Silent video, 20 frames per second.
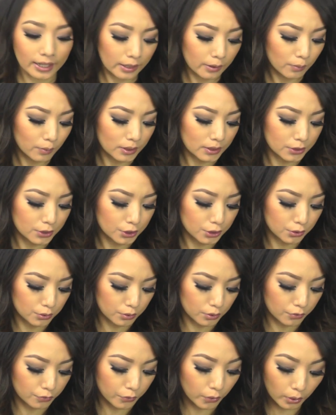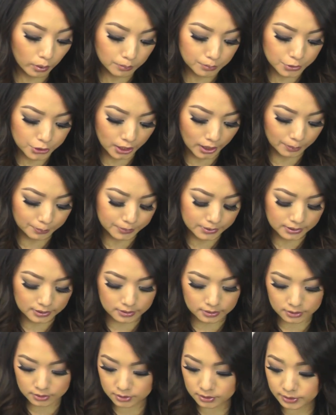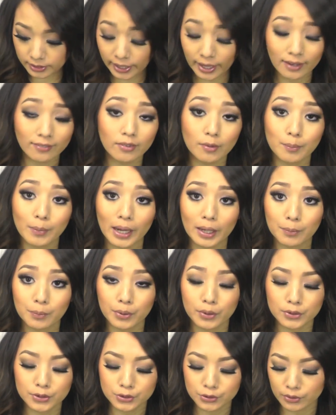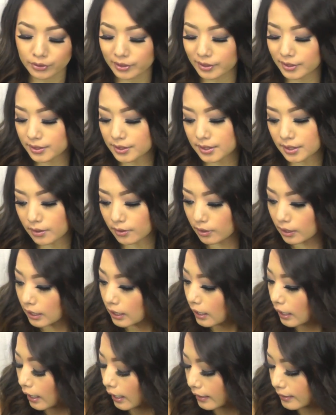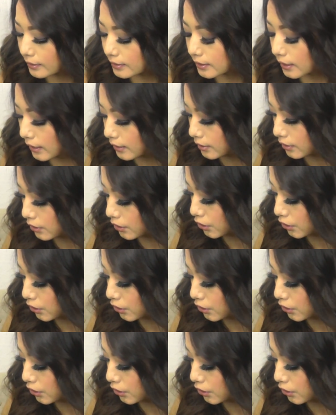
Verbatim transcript: I went to the Forum Shops, and they have a MAC Pro store there, so I decided to